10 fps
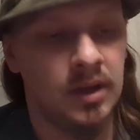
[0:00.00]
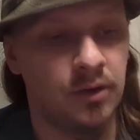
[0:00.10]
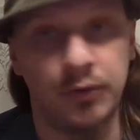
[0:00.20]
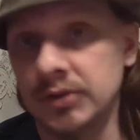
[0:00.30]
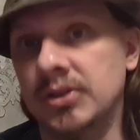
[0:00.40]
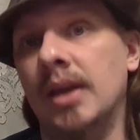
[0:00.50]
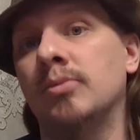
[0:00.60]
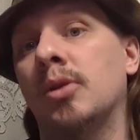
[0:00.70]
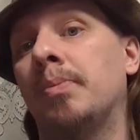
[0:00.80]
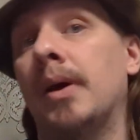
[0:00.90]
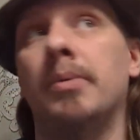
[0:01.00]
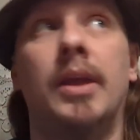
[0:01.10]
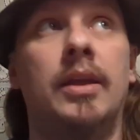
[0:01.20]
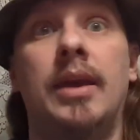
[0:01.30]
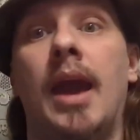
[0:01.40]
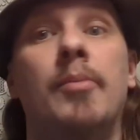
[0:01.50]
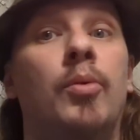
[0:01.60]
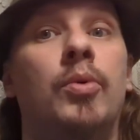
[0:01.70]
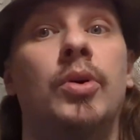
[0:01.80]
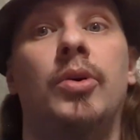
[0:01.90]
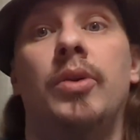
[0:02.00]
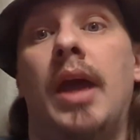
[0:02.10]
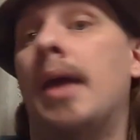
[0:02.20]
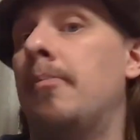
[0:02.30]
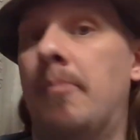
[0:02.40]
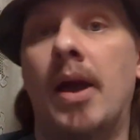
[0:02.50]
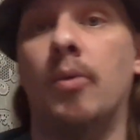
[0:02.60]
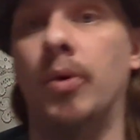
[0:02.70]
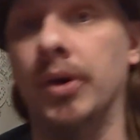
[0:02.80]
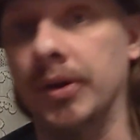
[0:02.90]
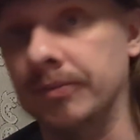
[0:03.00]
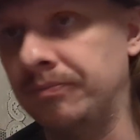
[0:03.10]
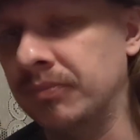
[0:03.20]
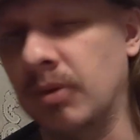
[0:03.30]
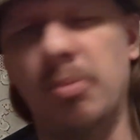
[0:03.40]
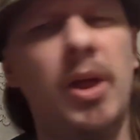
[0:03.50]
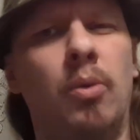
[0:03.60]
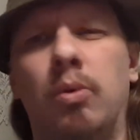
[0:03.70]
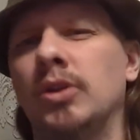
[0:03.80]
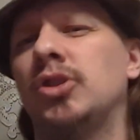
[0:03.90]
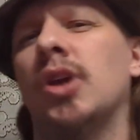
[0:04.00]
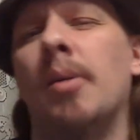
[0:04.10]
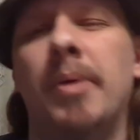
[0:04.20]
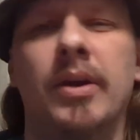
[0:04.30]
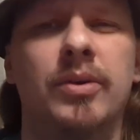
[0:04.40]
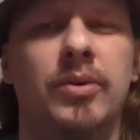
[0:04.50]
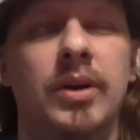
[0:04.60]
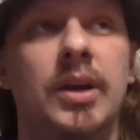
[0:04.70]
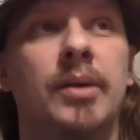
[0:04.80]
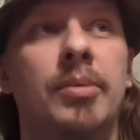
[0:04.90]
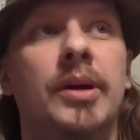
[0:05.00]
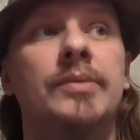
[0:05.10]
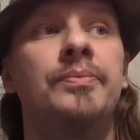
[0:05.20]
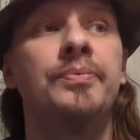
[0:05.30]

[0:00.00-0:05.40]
The first games we played were like Gamma World and Mech Warrior. We played a one-shot Paranoia, but